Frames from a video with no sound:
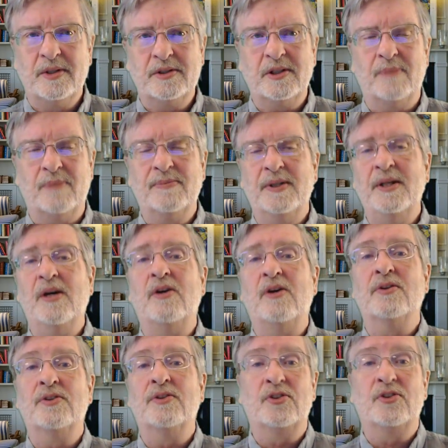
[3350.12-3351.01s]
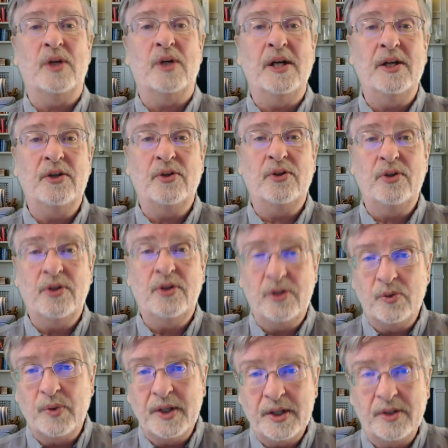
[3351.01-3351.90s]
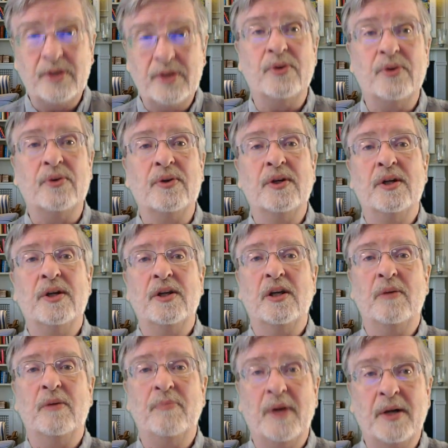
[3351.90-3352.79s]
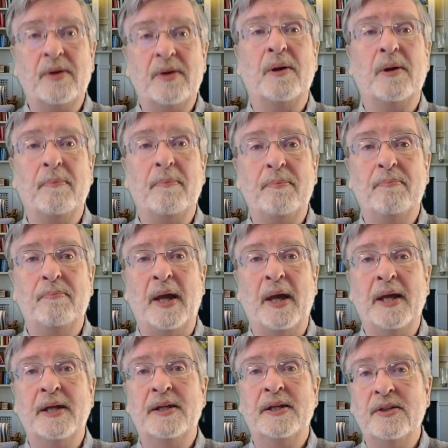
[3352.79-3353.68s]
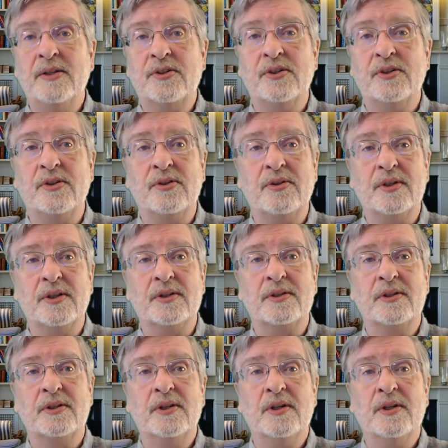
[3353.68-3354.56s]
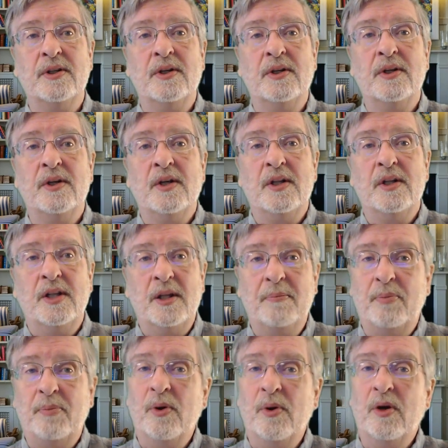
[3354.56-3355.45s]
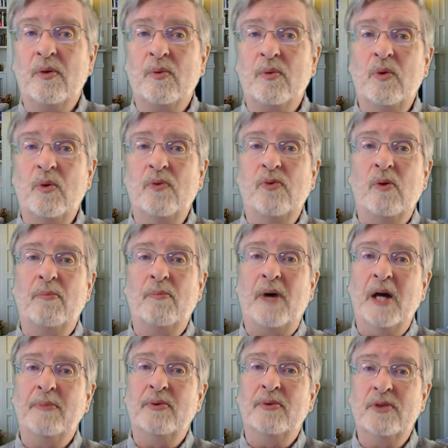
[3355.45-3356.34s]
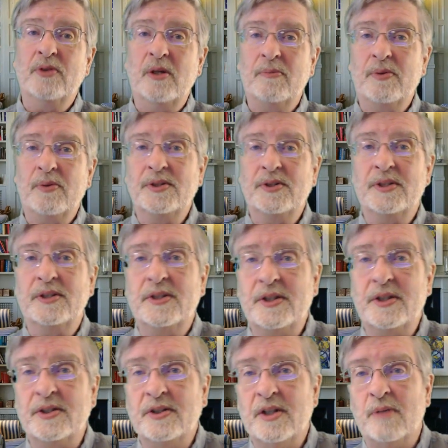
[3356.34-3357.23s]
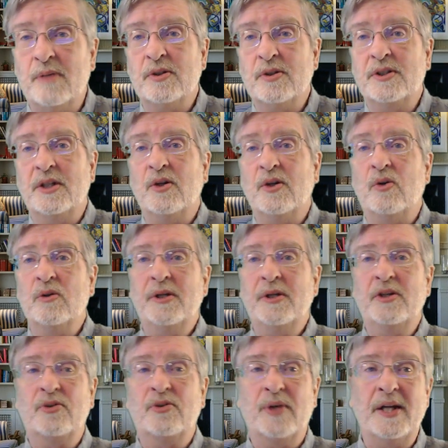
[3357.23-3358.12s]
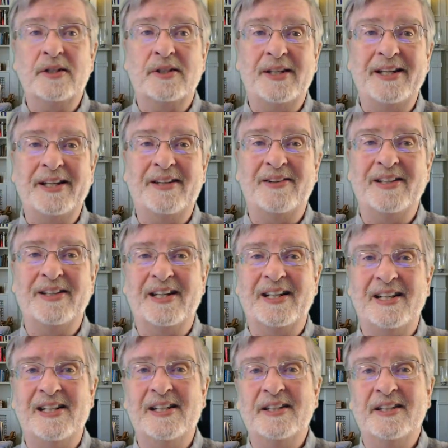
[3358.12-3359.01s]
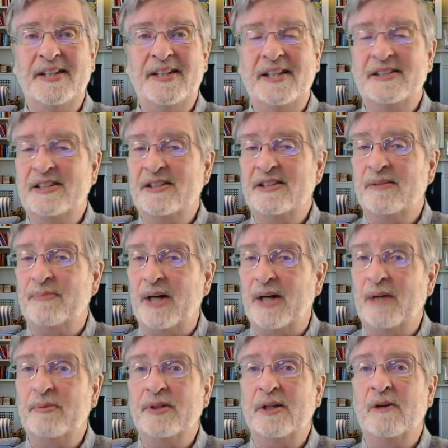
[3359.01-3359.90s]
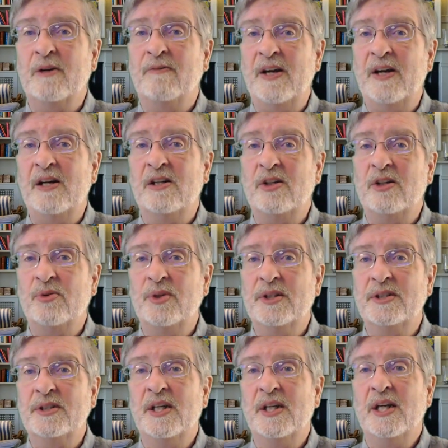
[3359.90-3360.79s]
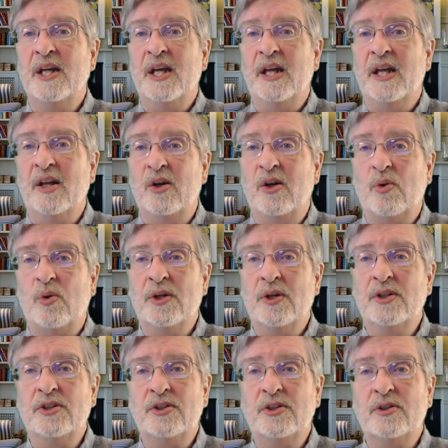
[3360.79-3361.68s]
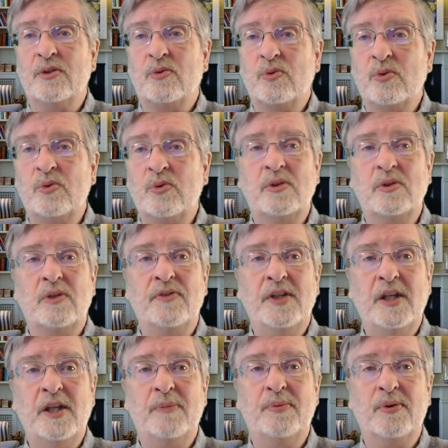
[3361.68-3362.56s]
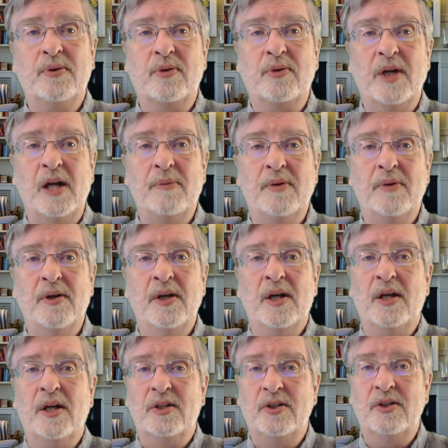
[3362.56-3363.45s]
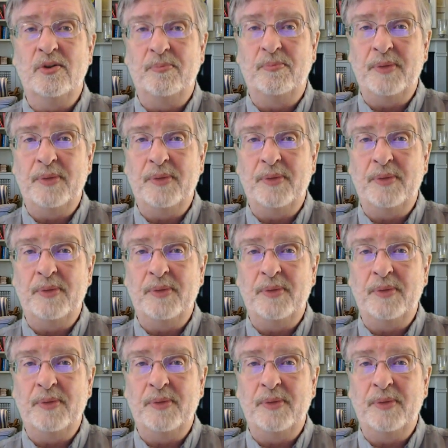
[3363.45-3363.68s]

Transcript: Something else is trying to hoodwink you. You better pay attention to this. The important rule for Bible numbers is this numbers can only be translated in the context of the Bible they are found with, in accordance to the rules of Hebrew grammar, to